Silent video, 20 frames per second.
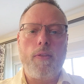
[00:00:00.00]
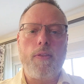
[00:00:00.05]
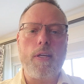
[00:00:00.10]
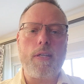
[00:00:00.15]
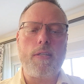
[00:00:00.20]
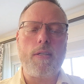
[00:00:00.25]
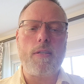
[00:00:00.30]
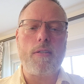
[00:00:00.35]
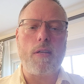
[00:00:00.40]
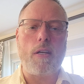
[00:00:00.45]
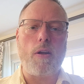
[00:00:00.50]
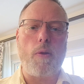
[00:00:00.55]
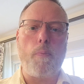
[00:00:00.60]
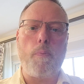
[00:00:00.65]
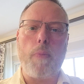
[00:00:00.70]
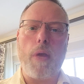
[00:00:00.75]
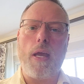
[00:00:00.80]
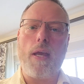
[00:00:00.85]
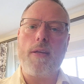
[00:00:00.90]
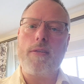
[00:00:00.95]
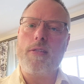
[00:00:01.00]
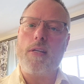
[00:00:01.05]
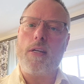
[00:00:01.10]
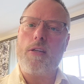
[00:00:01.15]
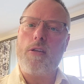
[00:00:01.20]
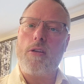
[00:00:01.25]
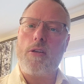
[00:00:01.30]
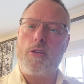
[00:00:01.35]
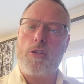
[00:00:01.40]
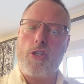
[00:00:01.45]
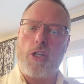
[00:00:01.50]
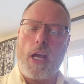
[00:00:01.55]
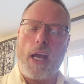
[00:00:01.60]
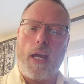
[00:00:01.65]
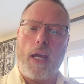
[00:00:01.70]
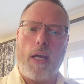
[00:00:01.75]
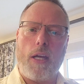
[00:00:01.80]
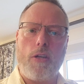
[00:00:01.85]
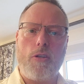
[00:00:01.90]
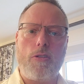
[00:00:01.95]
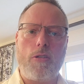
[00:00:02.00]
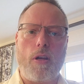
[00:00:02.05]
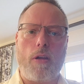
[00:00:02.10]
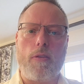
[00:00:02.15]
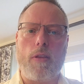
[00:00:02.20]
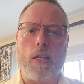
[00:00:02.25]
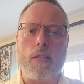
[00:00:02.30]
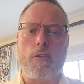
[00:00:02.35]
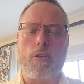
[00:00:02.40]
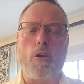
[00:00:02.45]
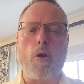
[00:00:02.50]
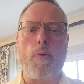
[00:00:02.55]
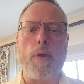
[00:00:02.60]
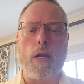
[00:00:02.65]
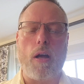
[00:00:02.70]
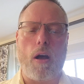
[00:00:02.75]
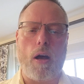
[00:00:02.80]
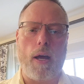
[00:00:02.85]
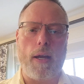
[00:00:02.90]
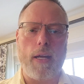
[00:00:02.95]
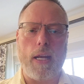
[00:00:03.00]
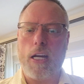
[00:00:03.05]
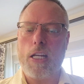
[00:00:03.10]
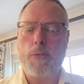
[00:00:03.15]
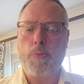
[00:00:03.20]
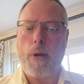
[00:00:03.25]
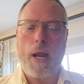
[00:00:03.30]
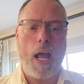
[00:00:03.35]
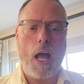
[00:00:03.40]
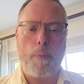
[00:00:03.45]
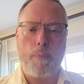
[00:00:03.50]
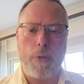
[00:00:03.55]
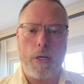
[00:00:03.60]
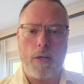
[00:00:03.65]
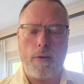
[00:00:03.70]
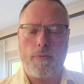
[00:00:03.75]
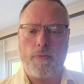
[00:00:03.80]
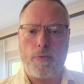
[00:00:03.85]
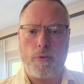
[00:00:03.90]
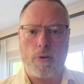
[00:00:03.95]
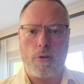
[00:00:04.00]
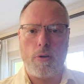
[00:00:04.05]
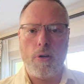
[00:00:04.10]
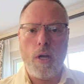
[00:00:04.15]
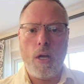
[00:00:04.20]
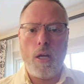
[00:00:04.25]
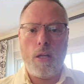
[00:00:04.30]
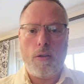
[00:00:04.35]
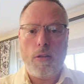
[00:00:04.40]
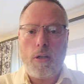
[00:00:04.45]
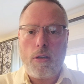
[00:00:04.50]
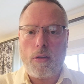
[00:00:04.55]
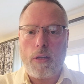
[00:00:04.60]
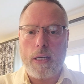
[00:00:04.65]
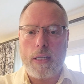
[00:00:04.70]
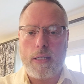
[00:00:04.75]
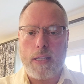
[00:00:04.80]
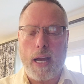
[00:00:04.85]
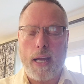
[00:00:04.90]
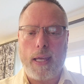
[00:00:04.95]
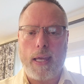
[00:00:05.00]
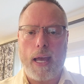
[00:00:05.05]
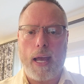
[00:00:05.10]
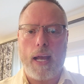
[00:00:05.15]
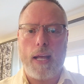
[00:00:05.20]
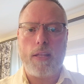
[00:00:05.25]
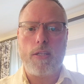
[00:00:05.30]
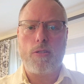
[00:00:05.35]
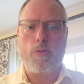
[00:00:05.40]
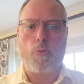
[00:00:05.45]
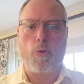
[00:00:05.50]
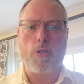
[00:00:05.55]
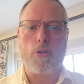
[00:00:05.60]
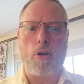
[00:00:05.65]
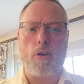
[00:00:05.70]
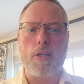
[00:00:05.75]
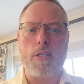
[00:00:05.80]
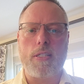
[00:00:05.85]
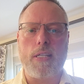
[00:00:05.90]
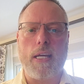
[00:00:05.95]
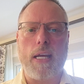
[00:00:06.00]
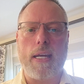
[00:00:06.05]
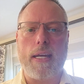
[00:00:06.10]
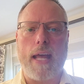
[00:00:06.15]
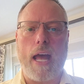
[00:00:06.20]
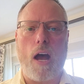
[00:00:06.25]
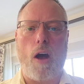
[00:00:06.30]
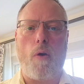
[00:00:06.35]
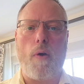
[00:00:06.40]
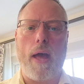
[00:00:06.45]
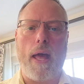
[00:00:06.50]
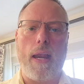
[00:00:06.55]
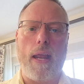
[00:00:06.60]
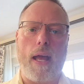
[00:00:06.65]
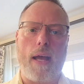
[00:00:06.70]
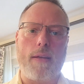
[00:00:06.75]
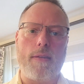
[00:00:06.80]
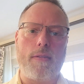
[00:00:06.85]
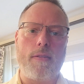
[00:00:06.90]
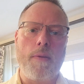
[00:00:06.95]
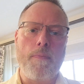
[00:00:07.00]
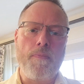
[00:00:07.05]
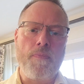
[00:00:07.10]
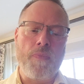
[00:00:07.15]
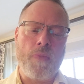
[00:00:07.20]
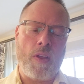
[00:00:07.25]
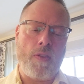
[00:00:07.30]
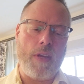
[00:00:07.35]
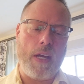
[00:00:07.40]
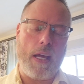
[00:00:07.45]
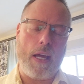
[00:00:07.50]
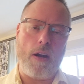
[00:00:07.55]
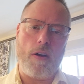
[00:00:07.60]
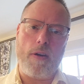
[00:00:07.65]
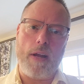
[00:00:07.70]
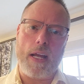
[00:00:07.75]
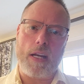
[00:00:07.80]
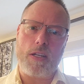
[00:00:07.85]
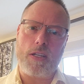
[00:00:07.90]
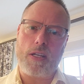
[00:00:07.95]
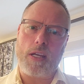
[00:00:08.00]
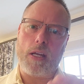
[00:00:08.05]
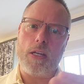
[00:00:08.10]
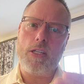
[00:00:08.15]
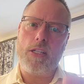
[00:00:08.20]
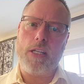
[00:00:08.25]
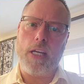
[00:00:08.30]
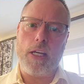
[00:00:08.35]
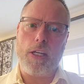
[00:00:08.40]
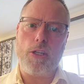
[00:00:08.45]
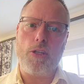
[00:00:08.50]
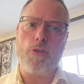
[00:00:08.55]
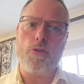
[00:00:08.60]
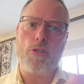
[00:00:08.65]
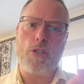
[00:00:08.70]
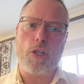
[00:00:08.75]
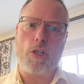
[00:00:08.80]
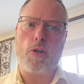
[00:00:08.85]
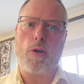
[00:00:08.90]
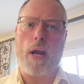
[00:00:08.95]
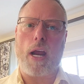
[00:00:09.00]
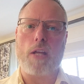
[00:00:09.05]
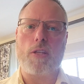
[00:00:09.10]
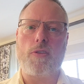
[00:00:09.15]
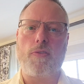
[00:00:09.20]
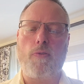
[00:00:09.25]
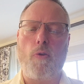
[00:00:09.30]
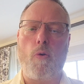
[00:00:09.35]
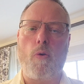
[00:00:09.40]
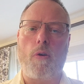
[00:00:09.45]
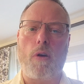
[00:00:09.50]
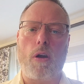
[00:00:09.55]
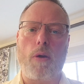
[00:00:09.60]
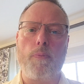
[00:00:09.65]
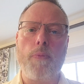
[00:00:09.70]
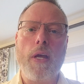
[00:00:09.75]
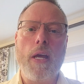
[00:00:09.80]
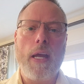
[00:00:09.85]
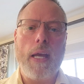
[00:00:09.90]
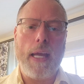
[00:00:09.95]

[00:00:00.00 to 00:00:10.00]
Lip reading: This is an amazing change that's going on, and it's been happening for literally decades. We're starting to see it now, and as the internet continues to transform,